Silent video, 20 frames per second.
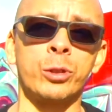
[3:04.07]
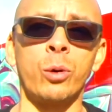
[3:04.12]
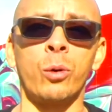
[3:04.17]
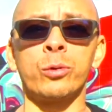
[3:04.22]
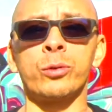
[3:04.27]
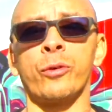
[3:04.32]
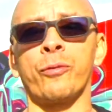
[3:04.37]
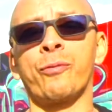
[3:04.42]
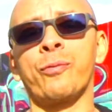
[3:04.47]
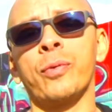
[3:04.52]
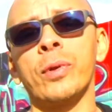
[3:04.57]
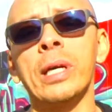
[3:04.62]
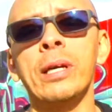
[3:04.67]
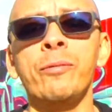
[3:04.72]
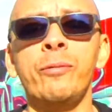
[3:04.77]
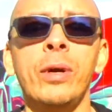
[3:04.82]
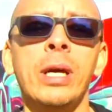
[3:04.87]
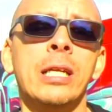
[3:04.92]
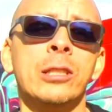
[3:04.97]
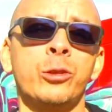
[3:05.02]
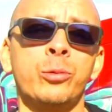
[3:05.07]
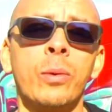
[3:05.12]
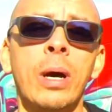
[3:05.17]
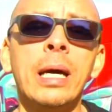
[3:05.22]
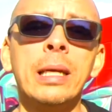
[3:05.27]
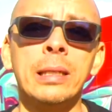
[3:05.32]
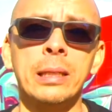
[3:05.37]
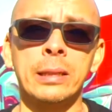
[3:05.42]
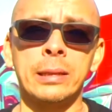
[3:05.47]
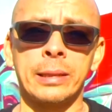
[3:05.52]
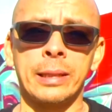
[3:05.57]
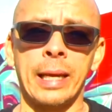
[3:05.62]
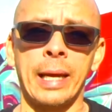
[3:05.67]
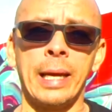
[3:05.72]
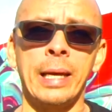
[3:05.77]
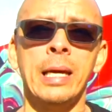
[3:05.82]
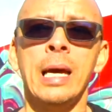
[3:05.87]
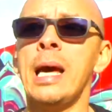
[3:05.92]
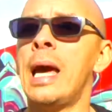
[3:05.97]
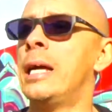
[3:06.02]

old are fleeing Venezuela today